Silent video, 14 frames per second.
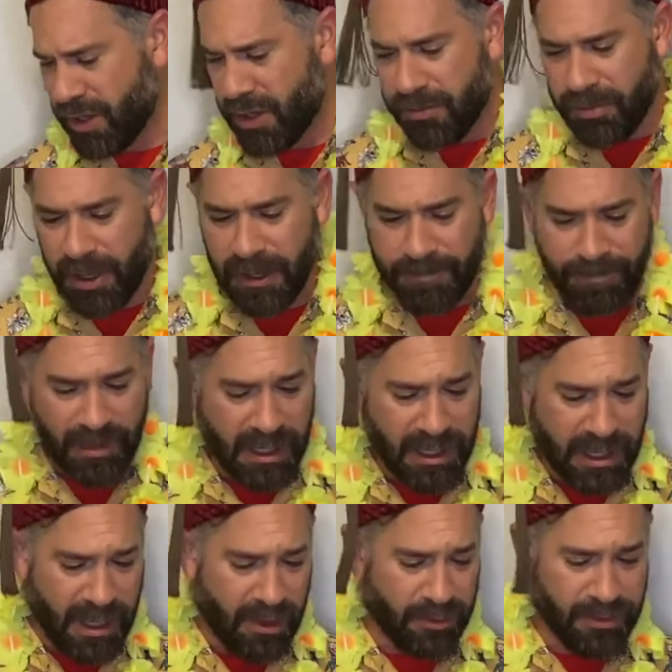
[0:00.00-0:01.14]
But
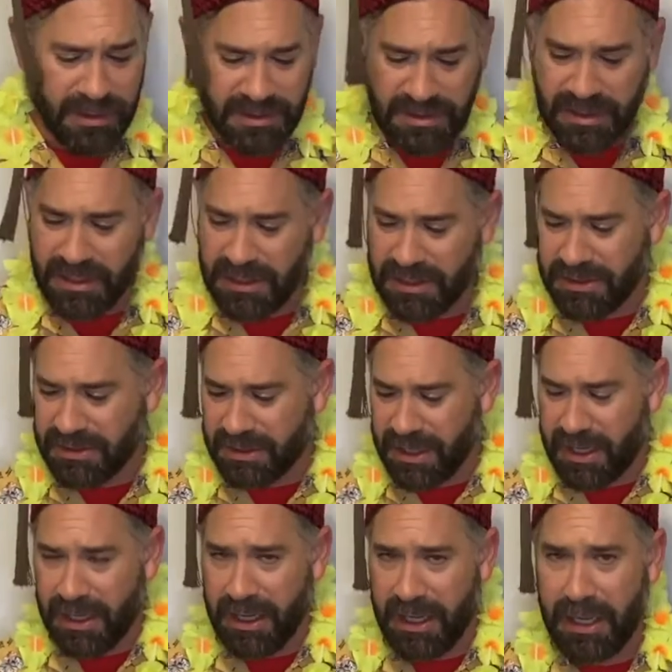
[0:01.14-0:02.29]
anyhow, this is
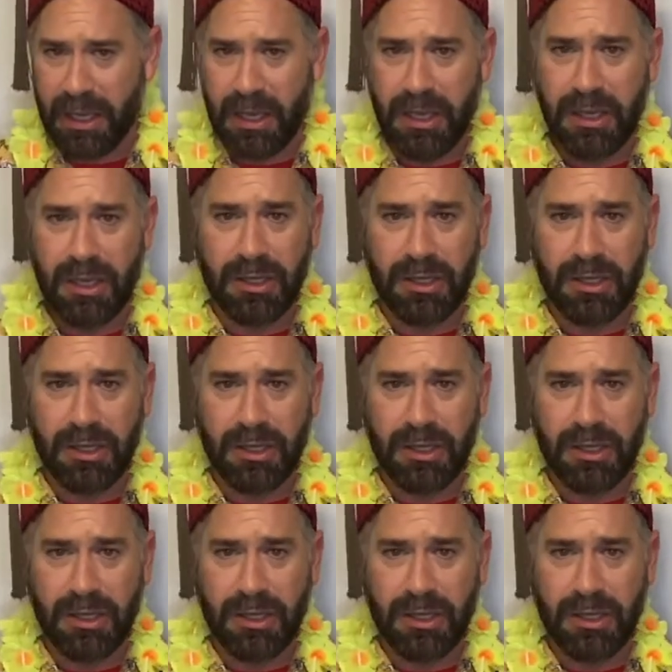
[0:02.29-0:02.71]
a